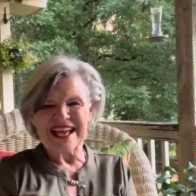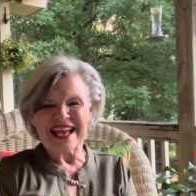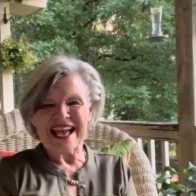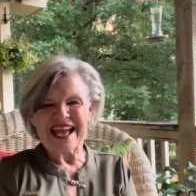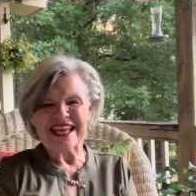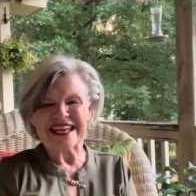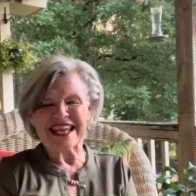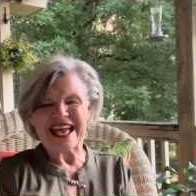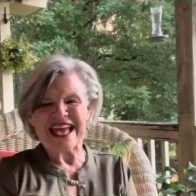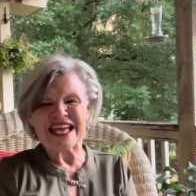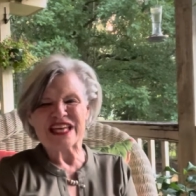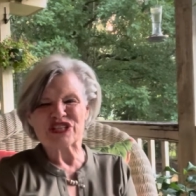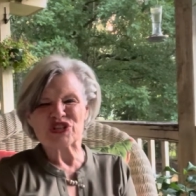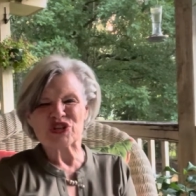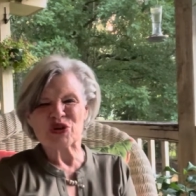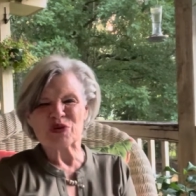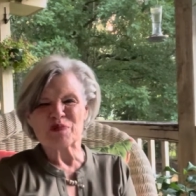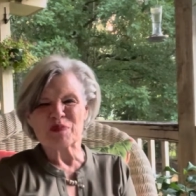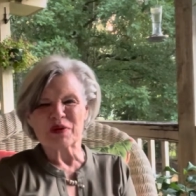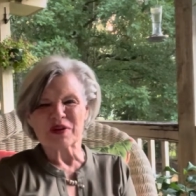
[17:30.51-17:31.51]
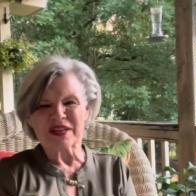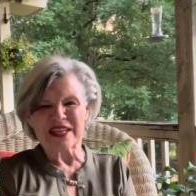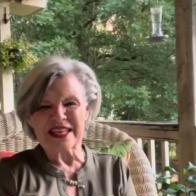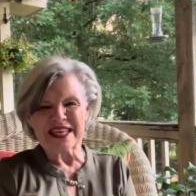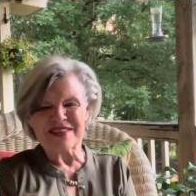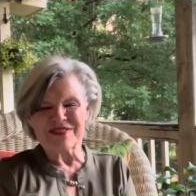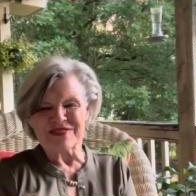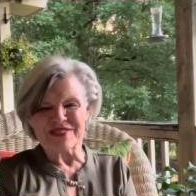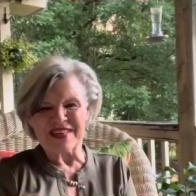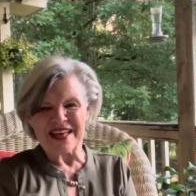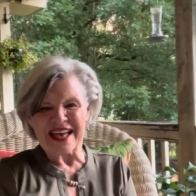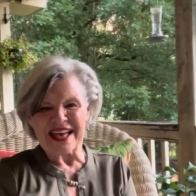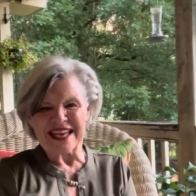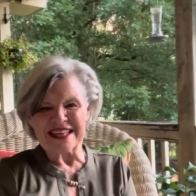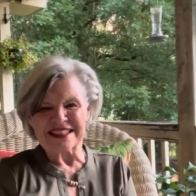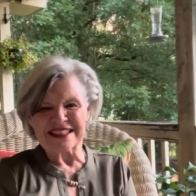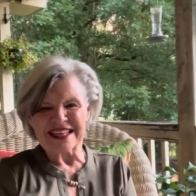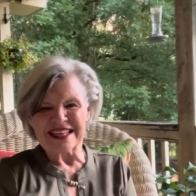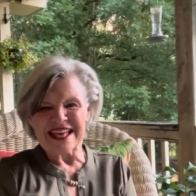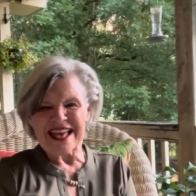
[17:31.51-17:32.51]
And as you believe that,
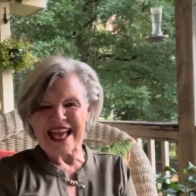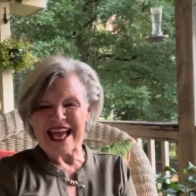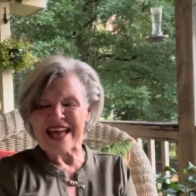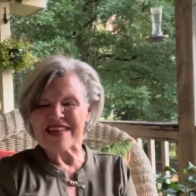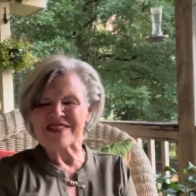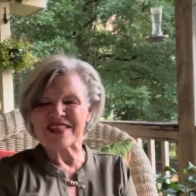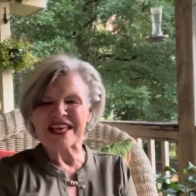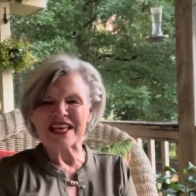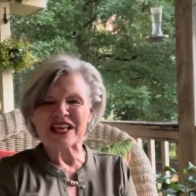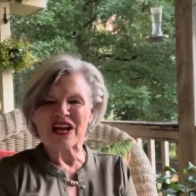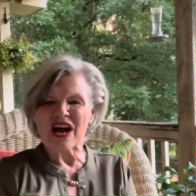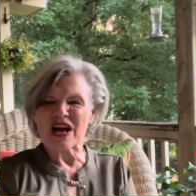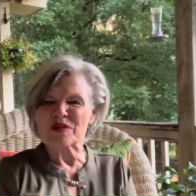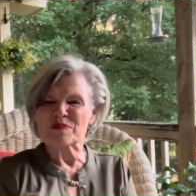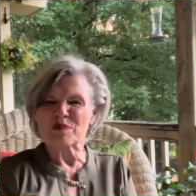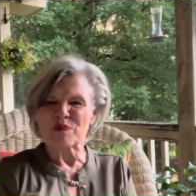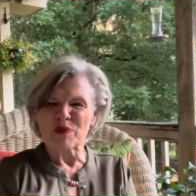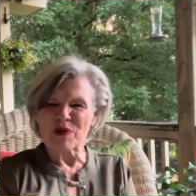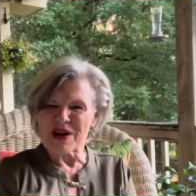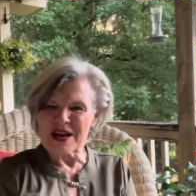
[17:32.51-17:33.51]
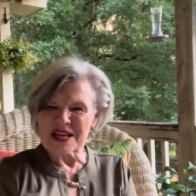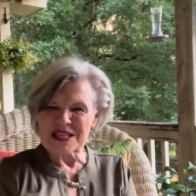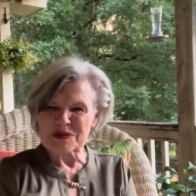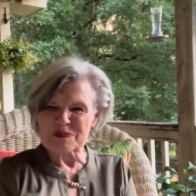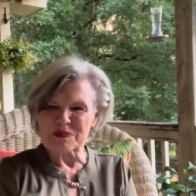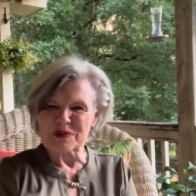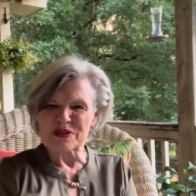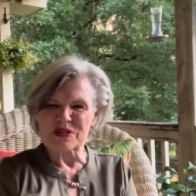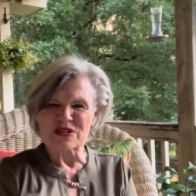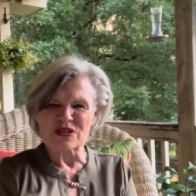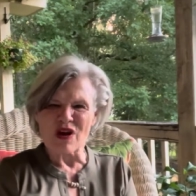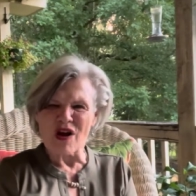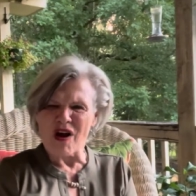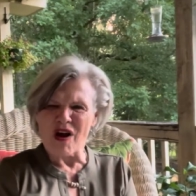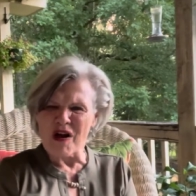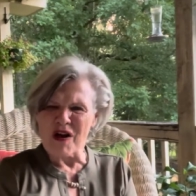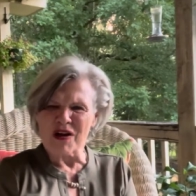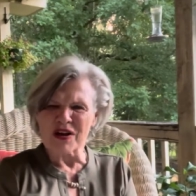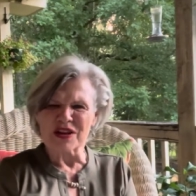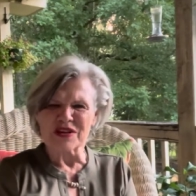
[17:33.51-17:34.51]
and that God prospers
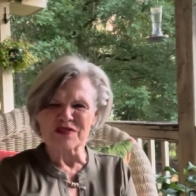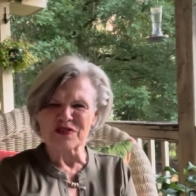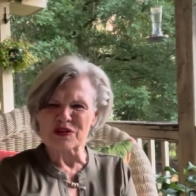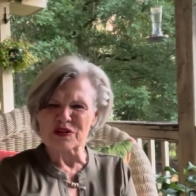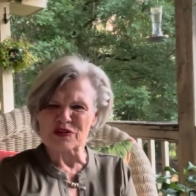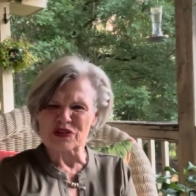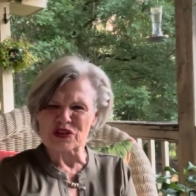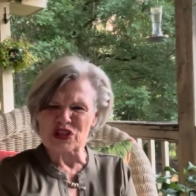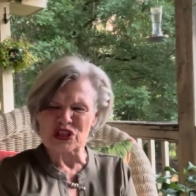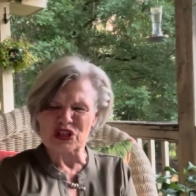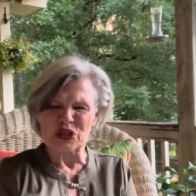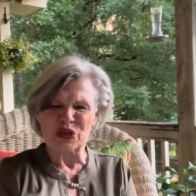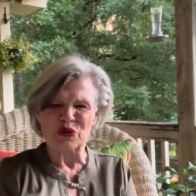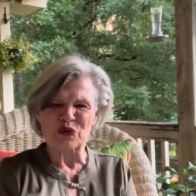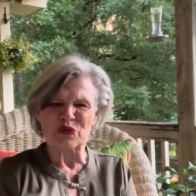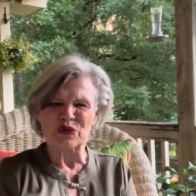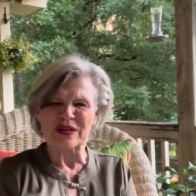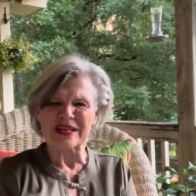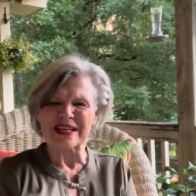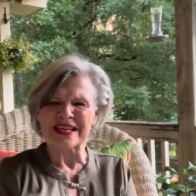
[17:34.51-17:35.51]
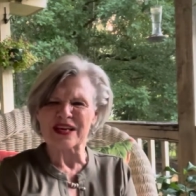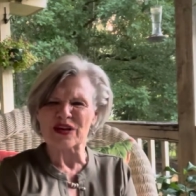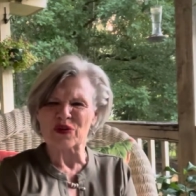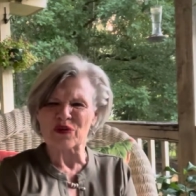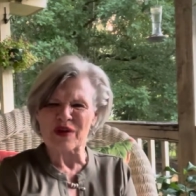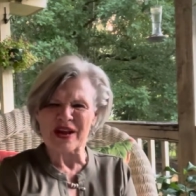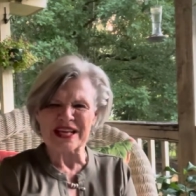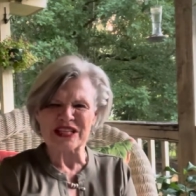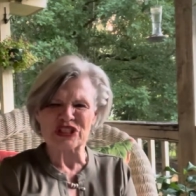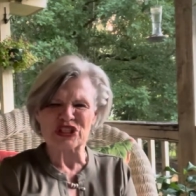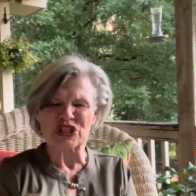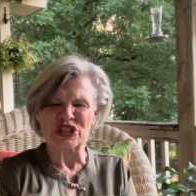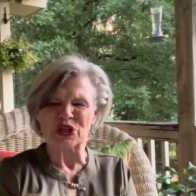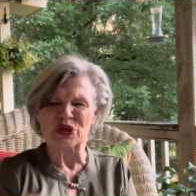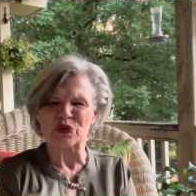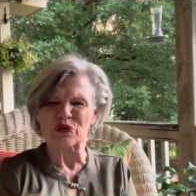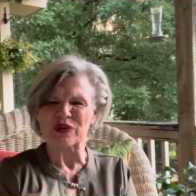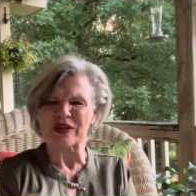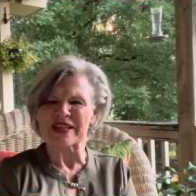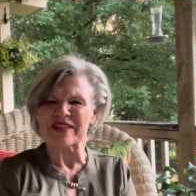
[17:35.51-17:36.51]
all of your children and
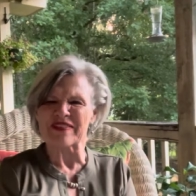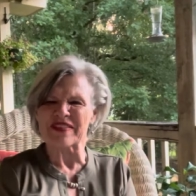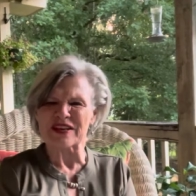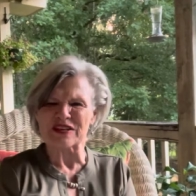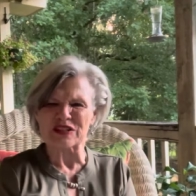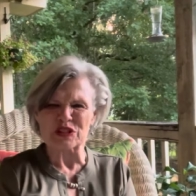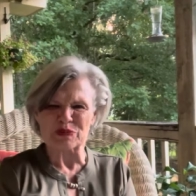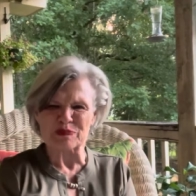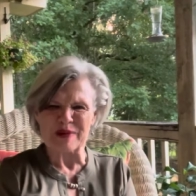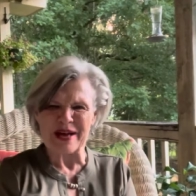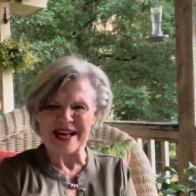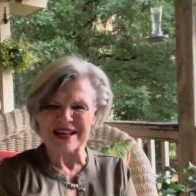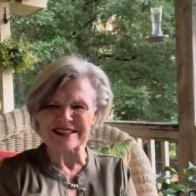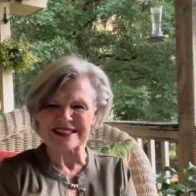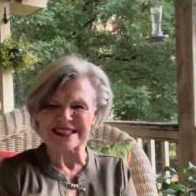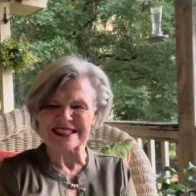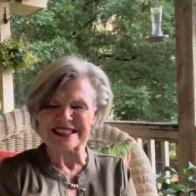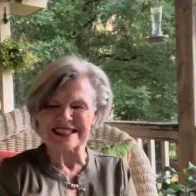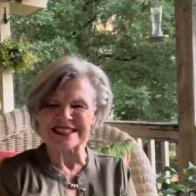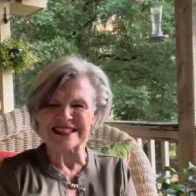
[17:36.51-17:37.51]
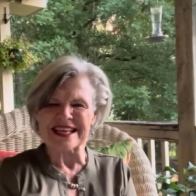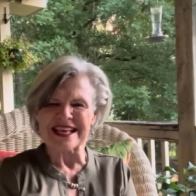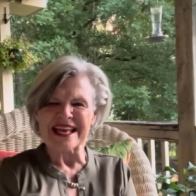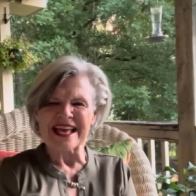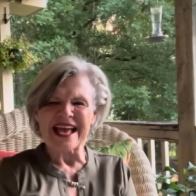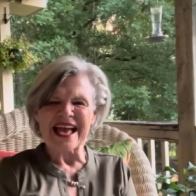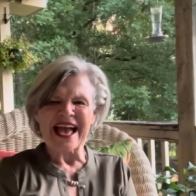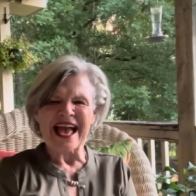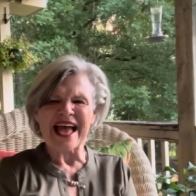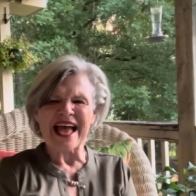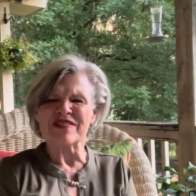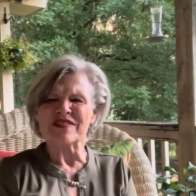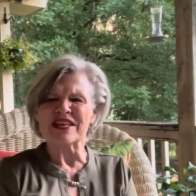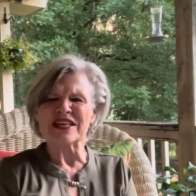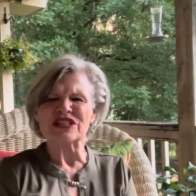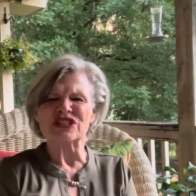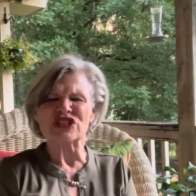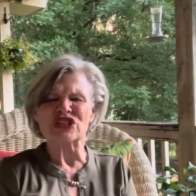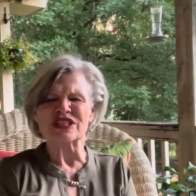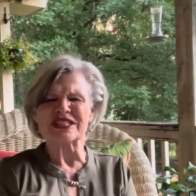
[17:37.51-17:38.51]
grandchildren and their spouses, and
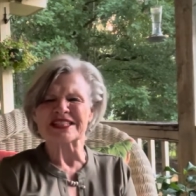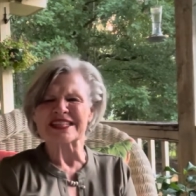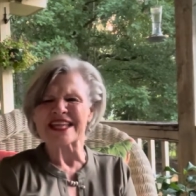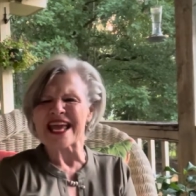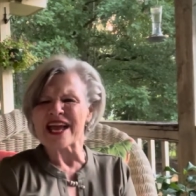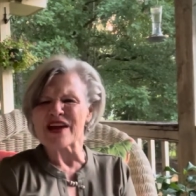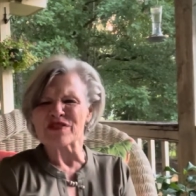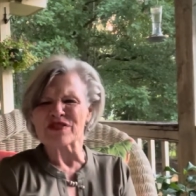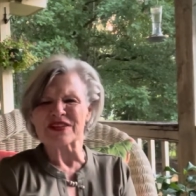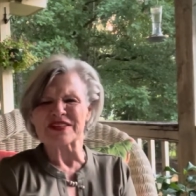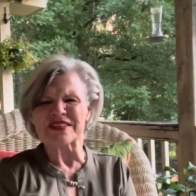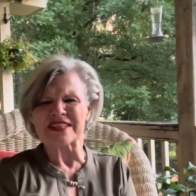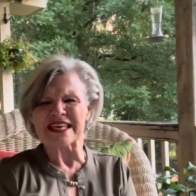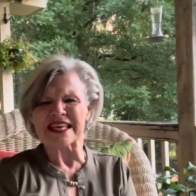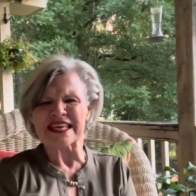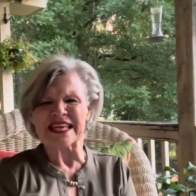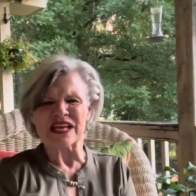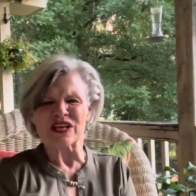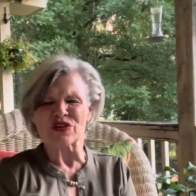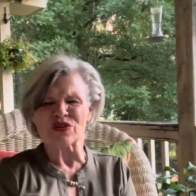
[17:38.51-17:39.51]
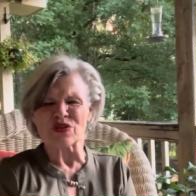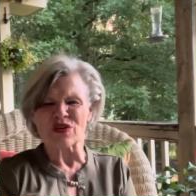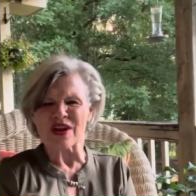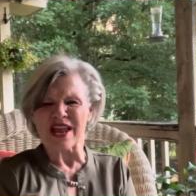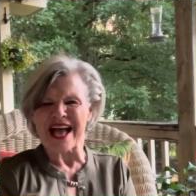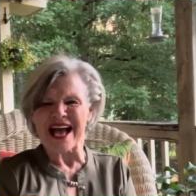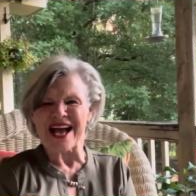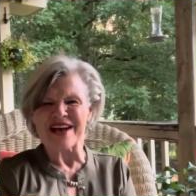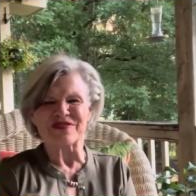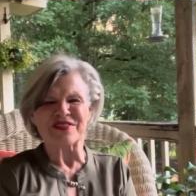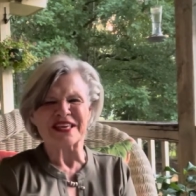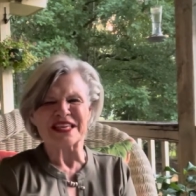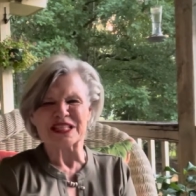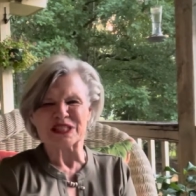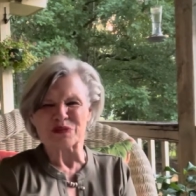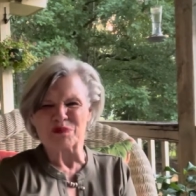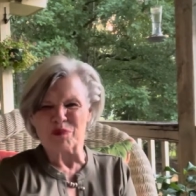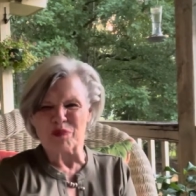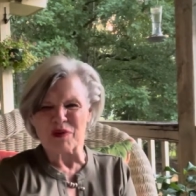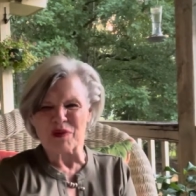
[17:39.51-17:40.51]
that just everything in your life
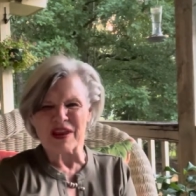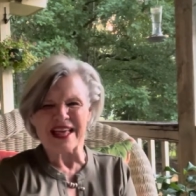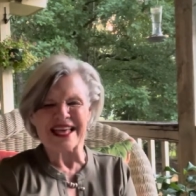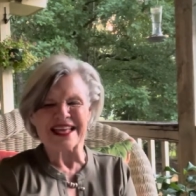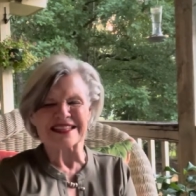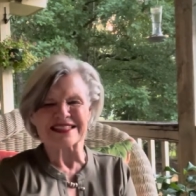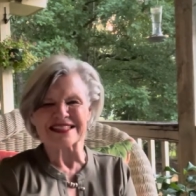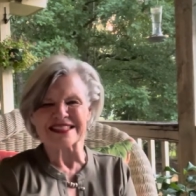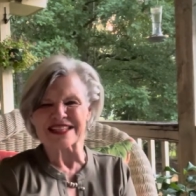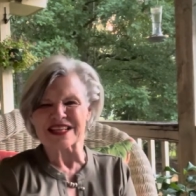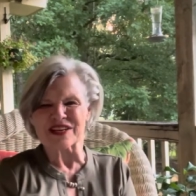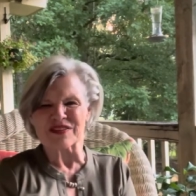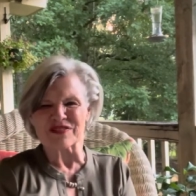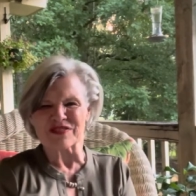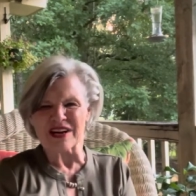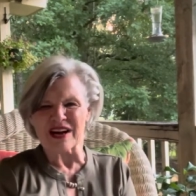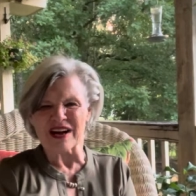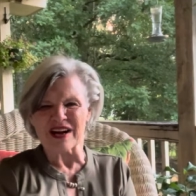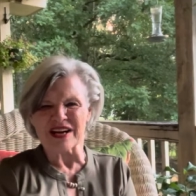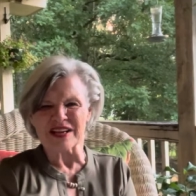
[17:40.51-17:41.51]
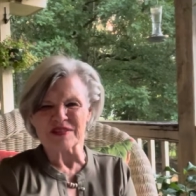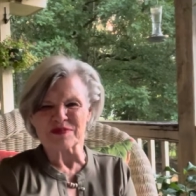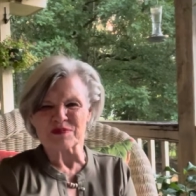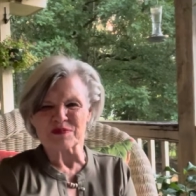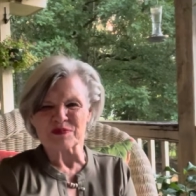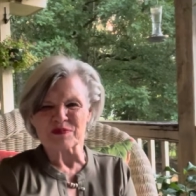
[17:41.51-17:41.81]
is blessed of God.